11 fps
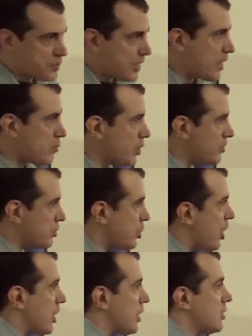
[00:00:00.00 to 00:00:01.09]
celebrate the
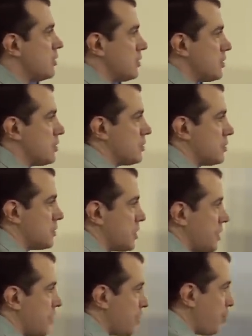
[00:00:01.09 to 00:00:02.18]
shark.
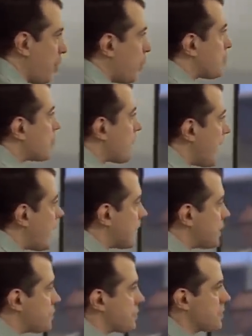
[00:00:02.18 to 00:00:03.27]
They're both
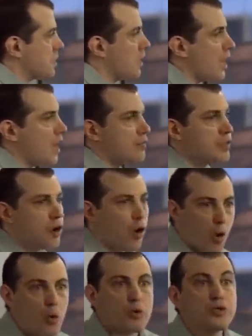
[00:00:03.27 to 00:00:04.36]
kings of their
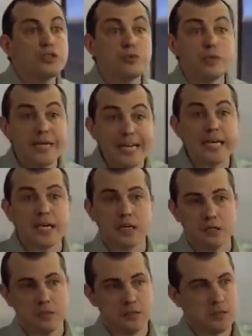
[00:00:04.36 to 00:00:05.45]
own unique
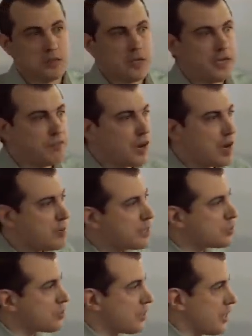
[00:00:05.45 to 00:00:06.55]

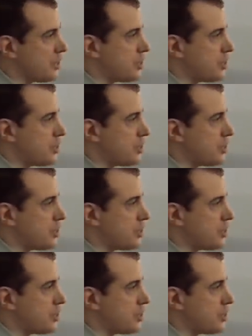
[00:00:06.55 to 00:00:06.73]
environmental